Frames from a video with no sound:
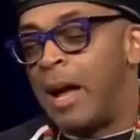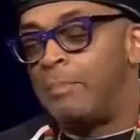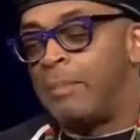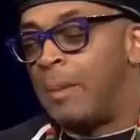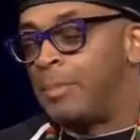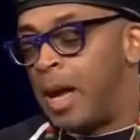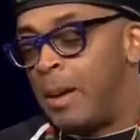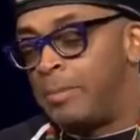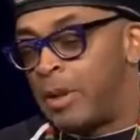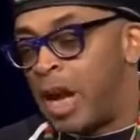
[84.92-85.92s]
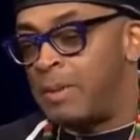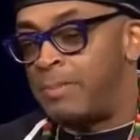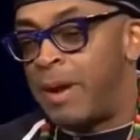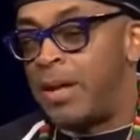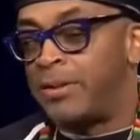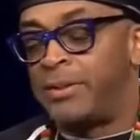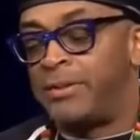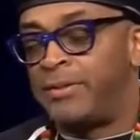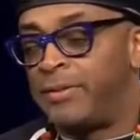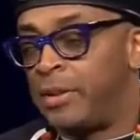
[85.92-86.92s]
to be
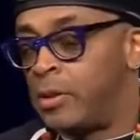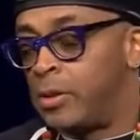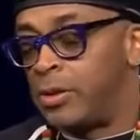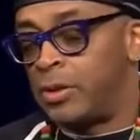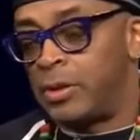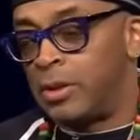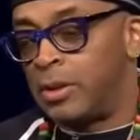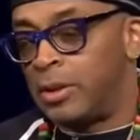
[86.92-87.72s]
positive. Mm-hmm. You know, it's